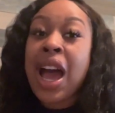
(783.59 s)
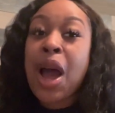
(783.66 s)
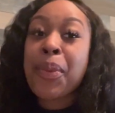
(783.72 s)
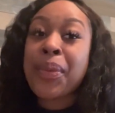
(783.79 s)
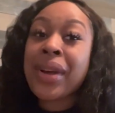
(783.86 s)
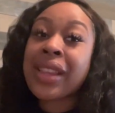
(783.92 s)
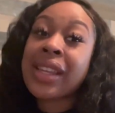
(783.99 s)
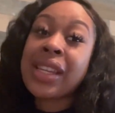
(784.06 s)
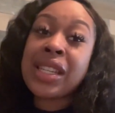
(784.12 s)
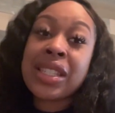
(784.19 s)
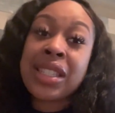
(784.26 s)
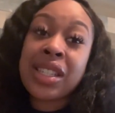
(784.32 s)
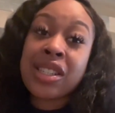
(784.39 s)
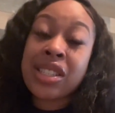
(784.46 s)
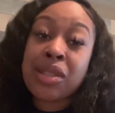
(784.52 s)
I'll probably
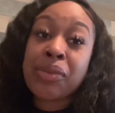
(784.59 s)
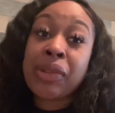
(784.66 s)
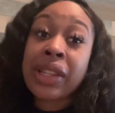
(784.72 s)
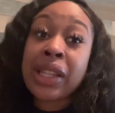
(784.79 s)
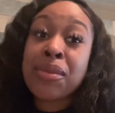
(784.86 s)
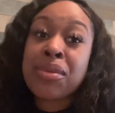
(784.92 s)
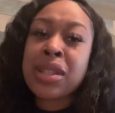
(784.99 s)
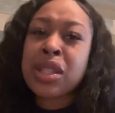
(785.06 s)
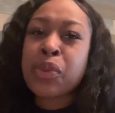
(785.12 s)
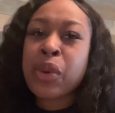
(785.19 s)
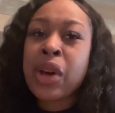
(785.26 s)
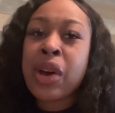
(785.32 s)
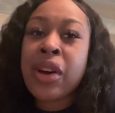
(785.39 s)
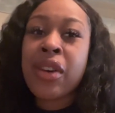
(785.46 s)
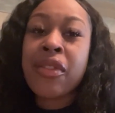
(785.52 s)
insert some clips as
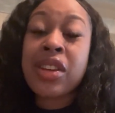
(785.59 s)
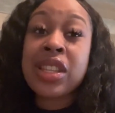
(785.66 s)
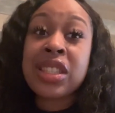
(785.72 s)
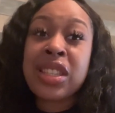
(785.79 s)
well of us